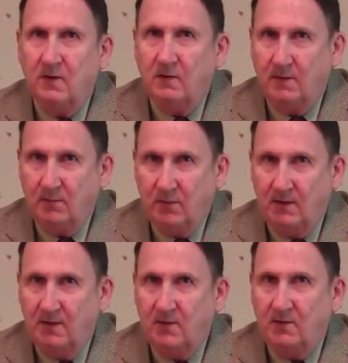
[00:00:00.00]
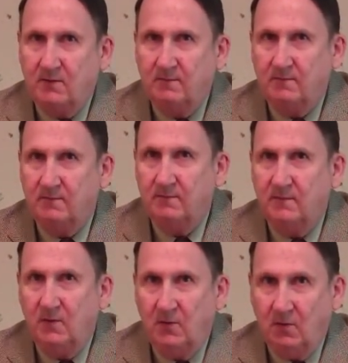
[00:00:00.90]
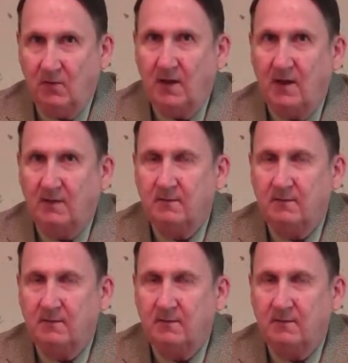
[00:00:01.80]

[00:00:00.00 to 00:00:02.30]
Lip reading: hear him preach, you know that.